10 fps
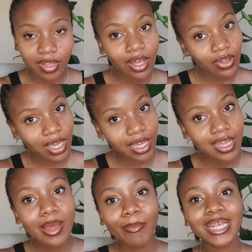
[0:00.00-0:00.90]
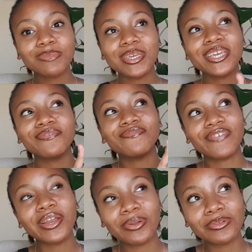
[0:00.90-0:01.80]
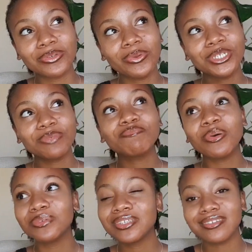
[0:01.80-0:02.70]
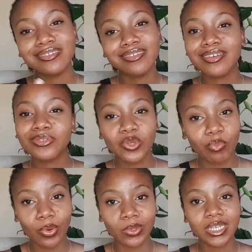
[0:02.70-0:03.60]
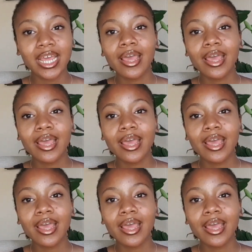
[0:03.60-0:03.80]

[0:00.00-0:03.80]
Okay, plus make it fun also. Don't just post to post.